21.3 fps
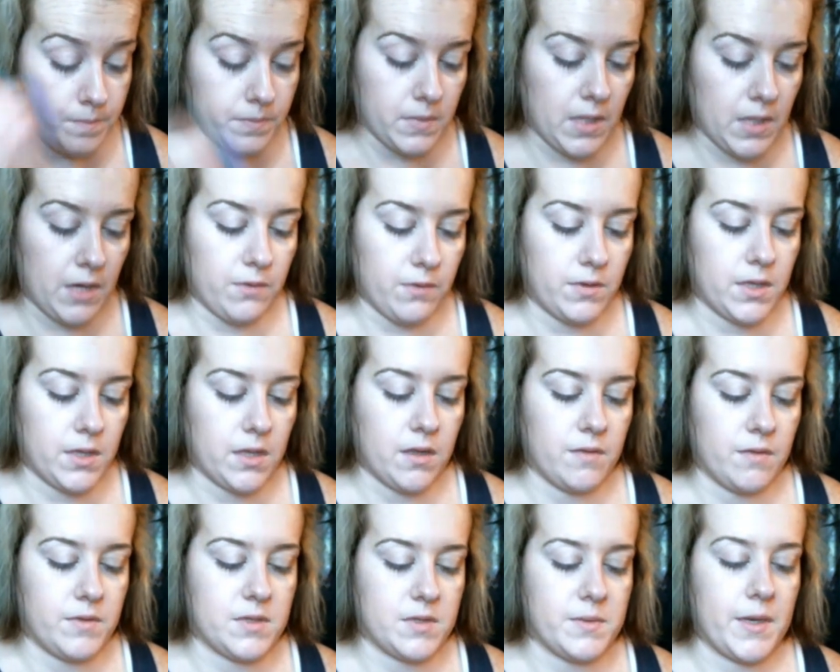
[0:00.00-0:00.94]
I really
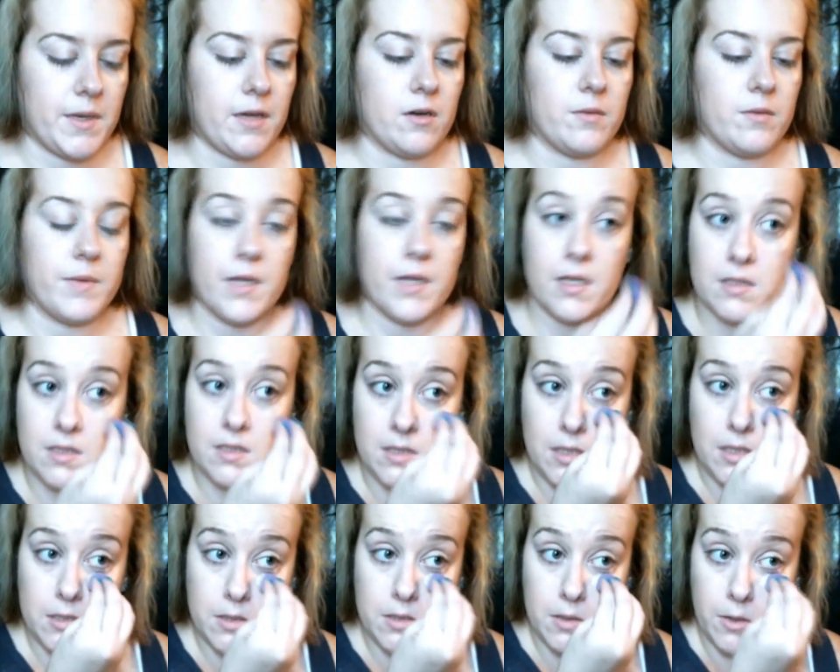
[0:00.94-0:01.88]
love this powder because it
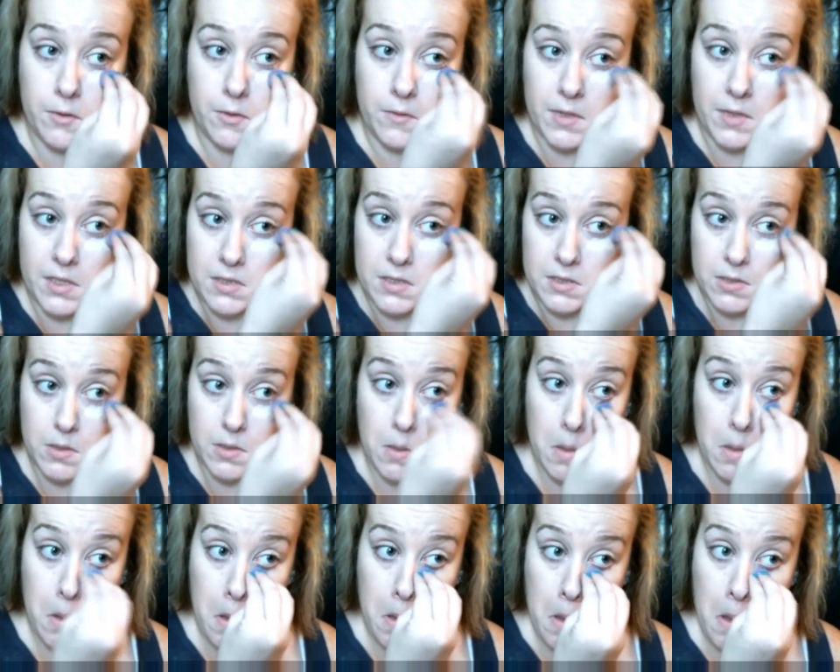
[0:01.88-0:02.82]
doesn't crease
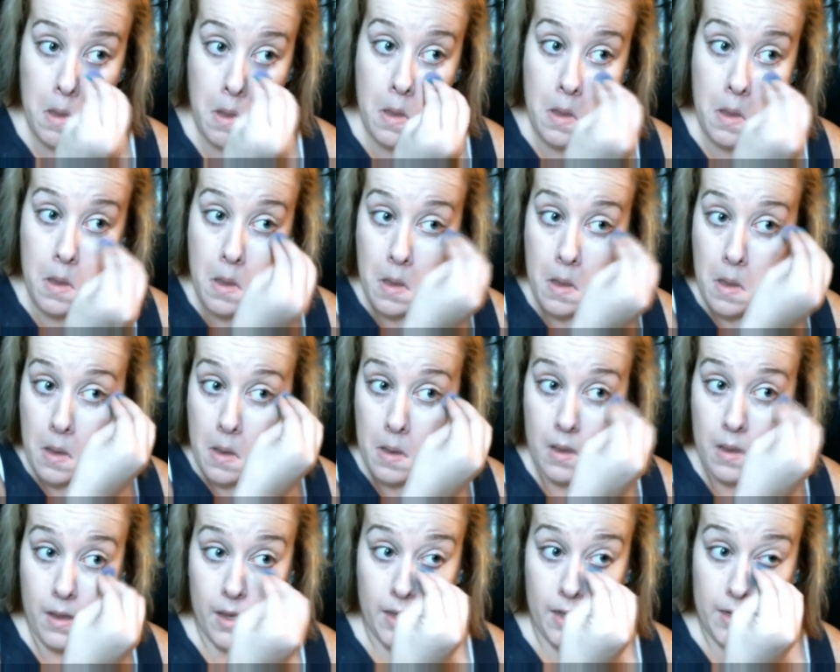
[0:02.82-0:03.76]

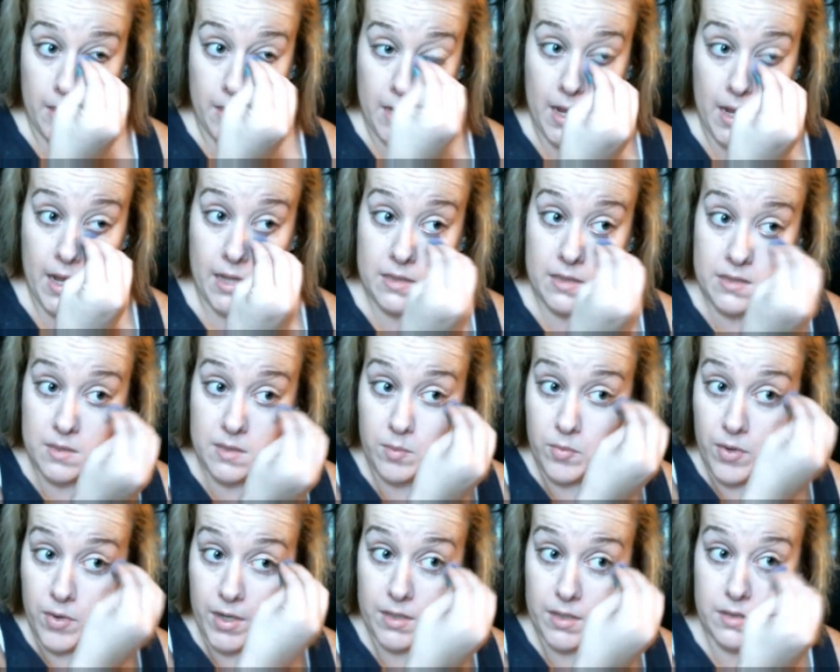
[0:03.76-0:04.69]
and it adds some
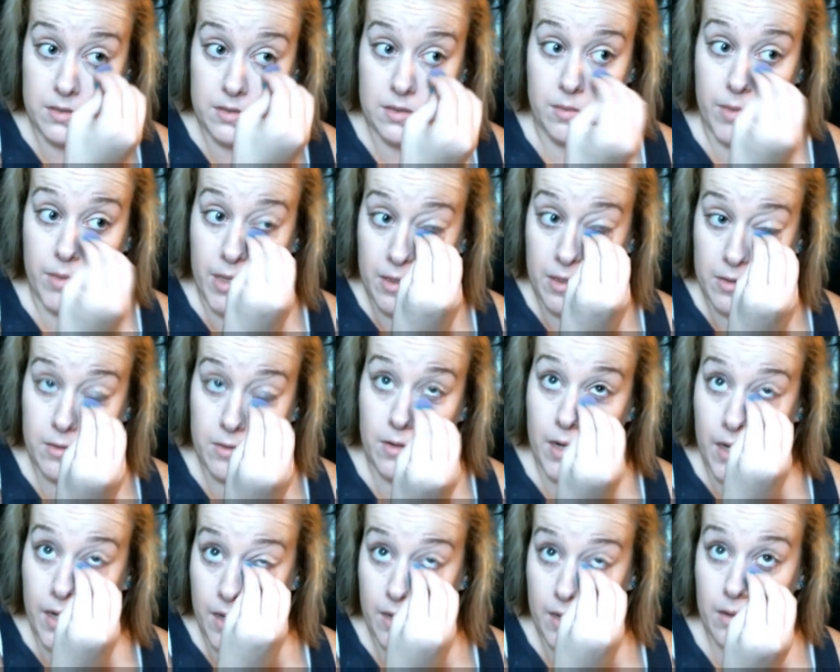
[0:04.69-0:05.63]
brightness to my under
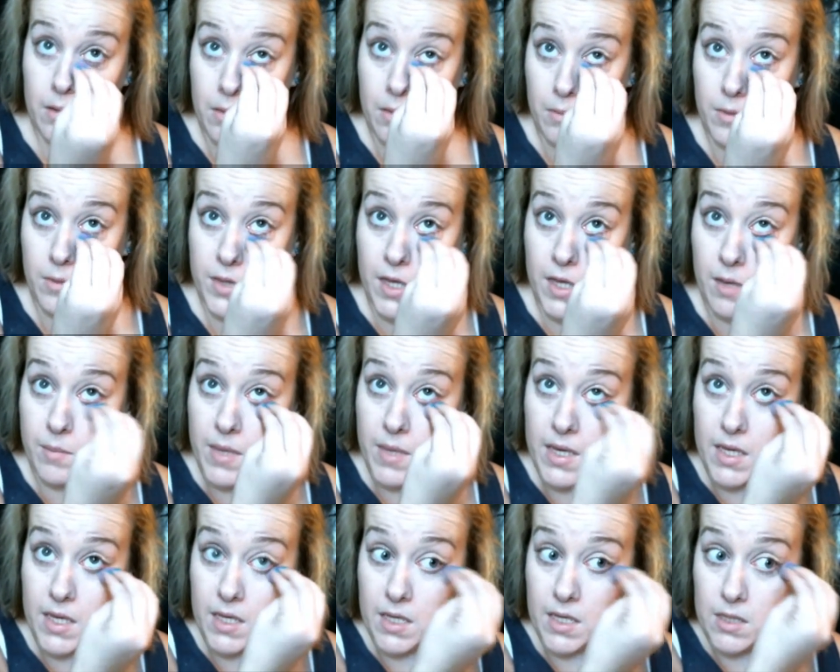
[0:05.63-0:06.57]
eye without
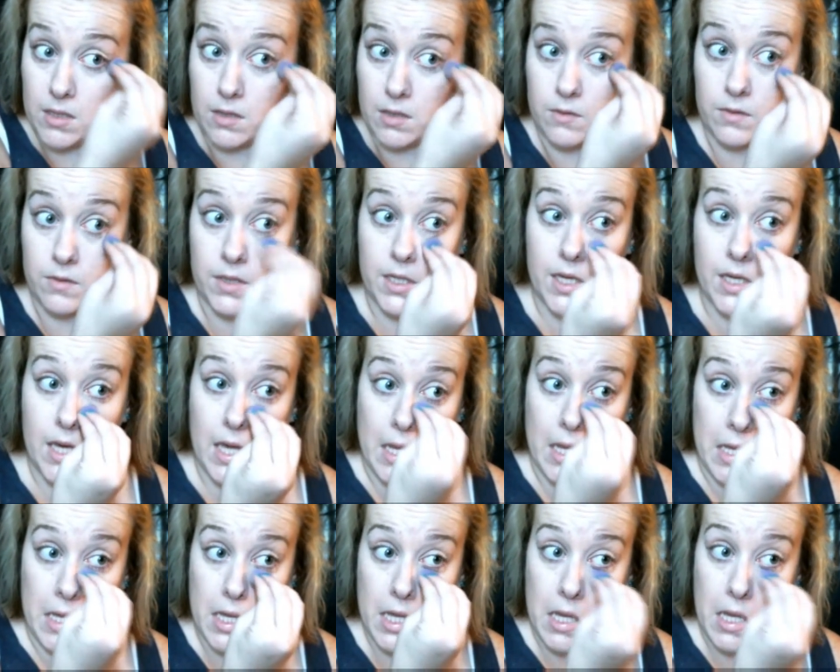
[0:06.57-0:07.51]
making it look really
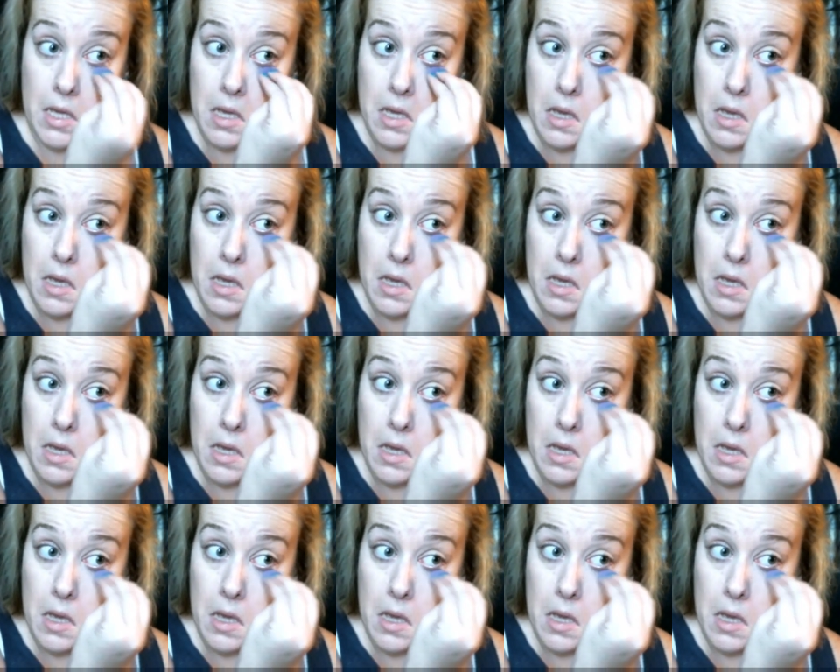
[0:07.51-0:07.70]
cakey.